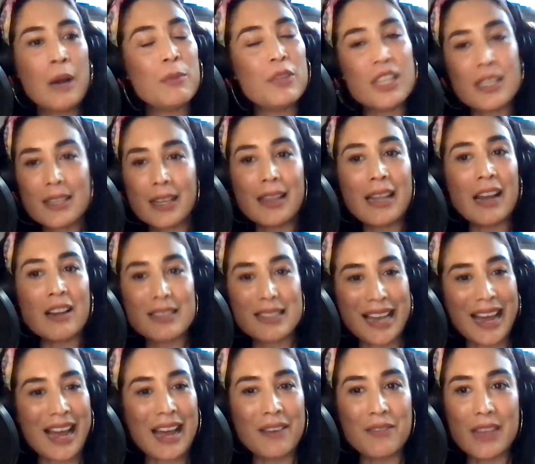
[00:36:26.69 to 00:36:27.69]
She's allowed
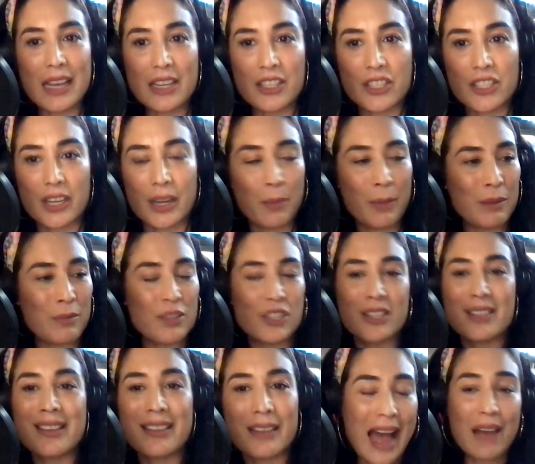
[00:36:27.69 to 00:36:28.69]
to have that shit. Maybe
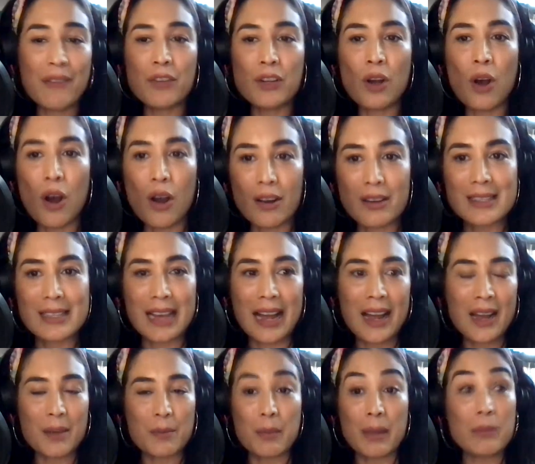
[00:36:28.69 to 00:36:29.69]
she's having a hard
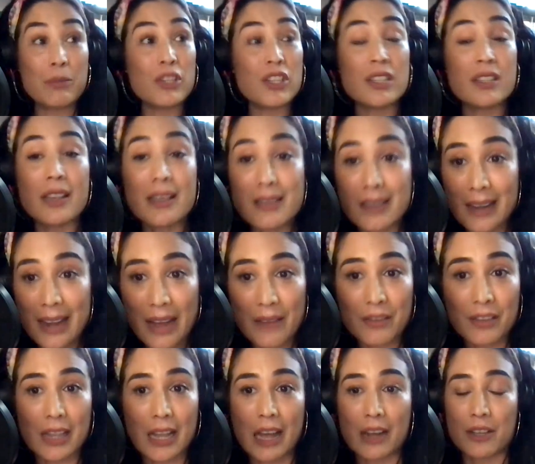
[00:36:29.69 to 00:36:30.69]
time. Maybe she doesn't
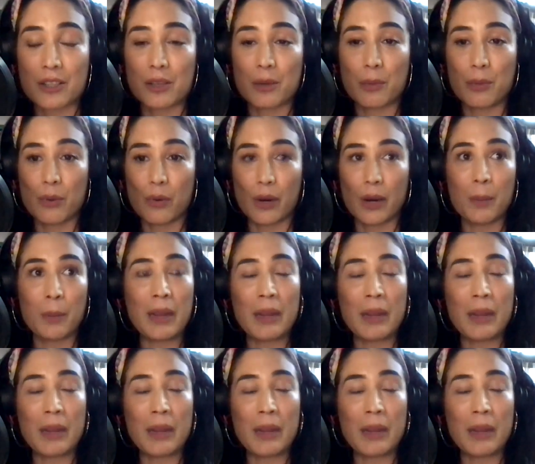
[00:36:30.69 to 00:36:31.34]
have a lot of support.